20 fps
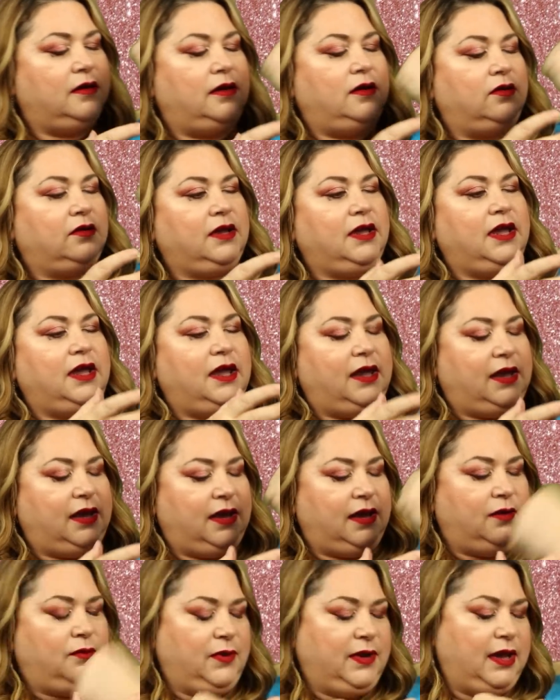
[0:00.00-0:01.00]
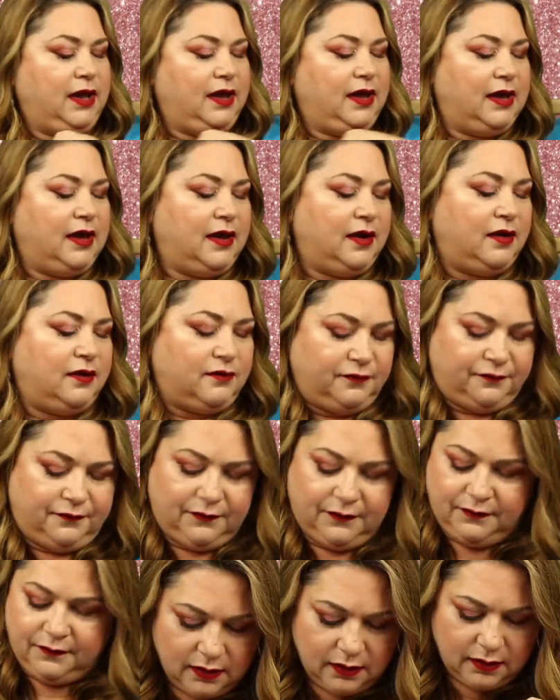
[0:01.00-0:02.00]
Okay, we
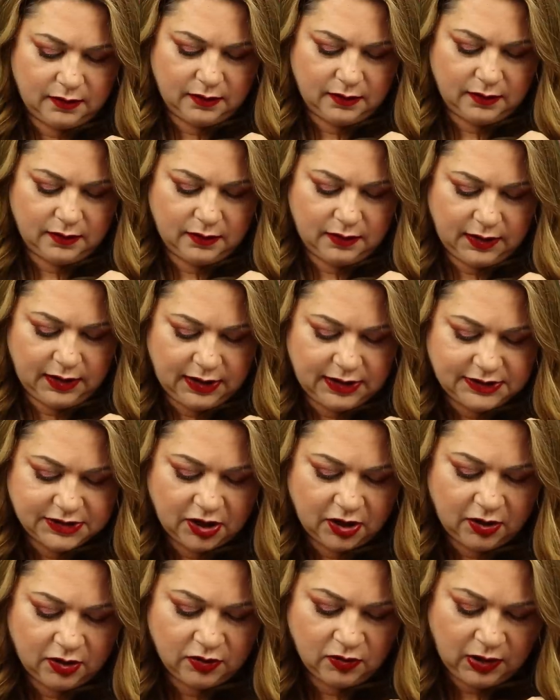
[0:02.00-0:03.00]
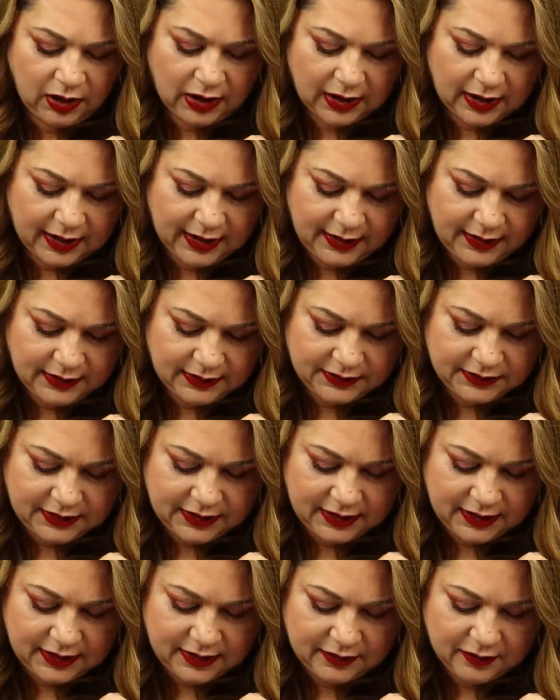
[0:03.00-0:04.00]
have Eternal Light,
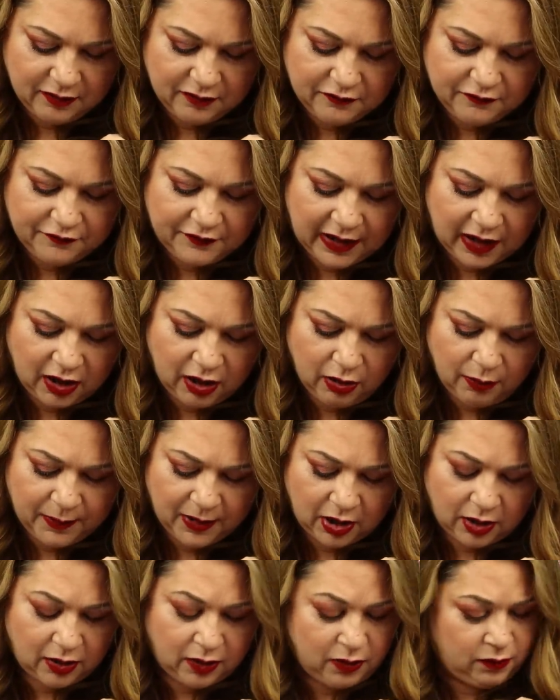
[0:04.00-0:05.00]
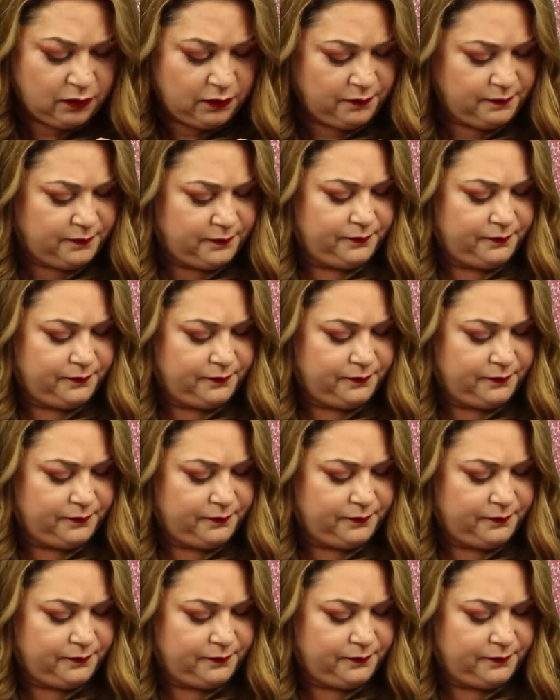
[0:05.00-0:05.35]
then Fireball,